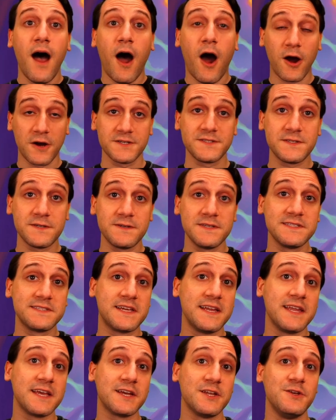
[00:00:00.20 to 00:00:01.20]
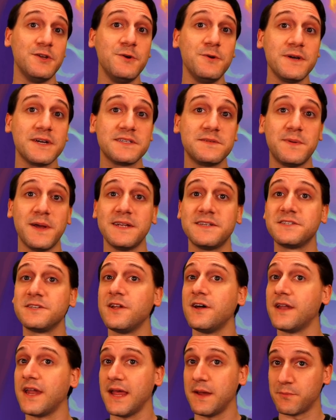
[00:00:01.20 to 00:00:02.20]
Hearthstone is getting a new expansion
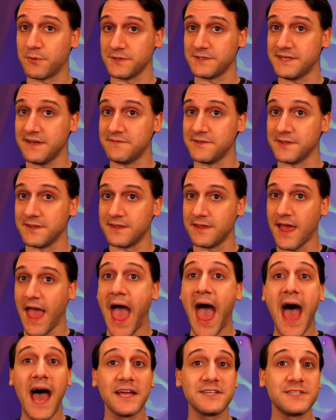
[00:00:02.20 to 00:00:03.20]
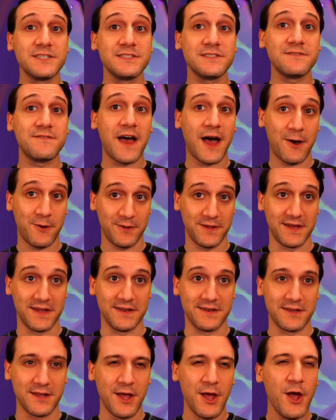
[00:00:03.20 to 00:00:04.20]
on April 7th, Ashes of
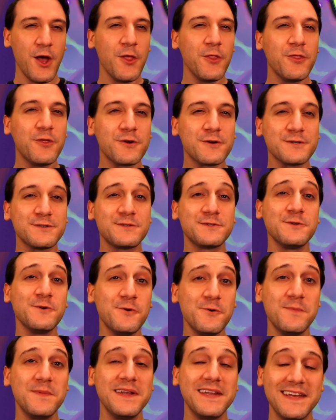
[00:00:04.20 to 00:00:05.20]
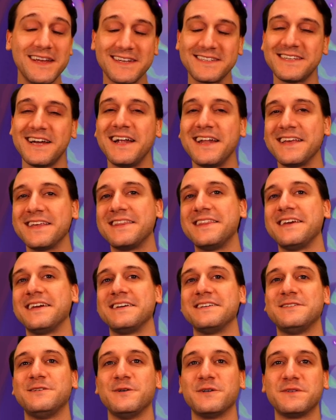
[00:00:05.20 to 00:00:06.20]
Outland. There's so many exciting
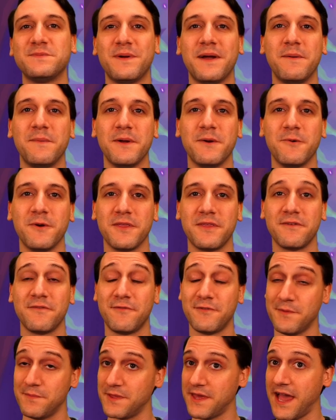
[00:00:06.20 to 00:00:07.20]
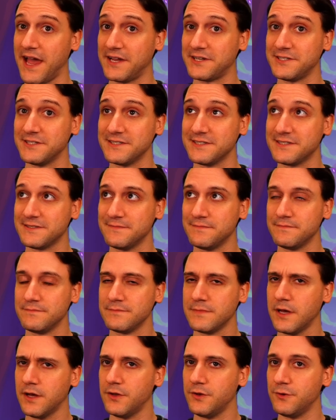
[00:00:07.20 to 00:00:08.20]
things to experiment with from the Ashes.
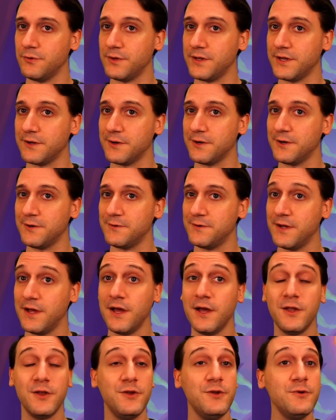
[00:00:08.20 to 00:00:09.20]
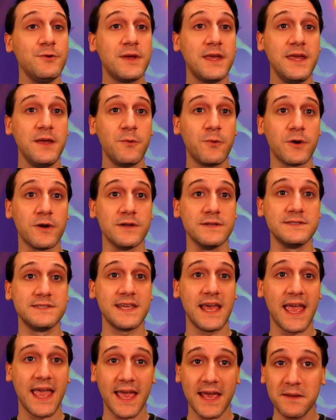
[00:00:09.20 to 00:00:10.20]
A new hero, new keywords,
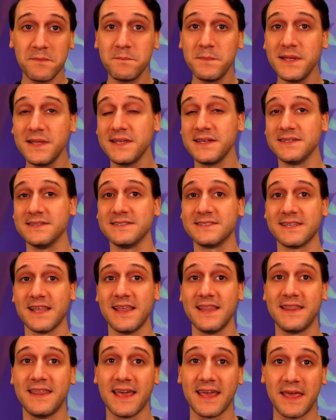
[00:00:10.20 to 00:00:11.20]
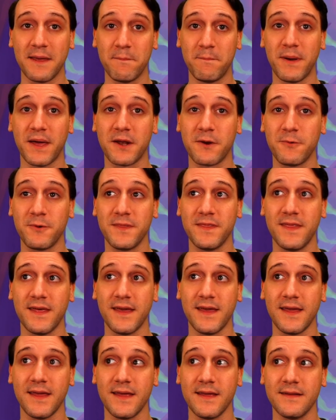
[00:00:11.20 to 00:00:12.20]
and minions that get better when
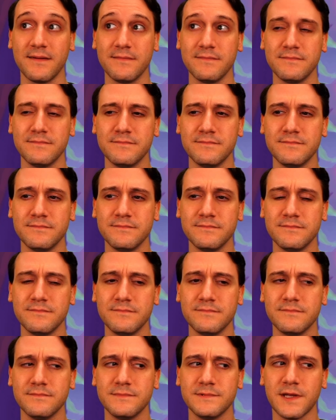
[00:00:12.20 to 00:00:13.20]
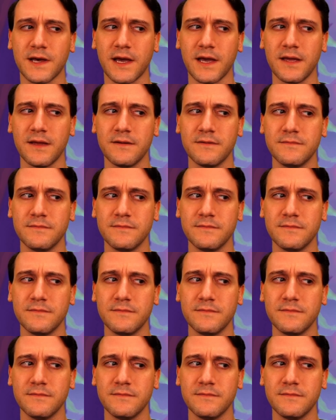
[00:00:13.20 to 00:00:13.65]
they... die?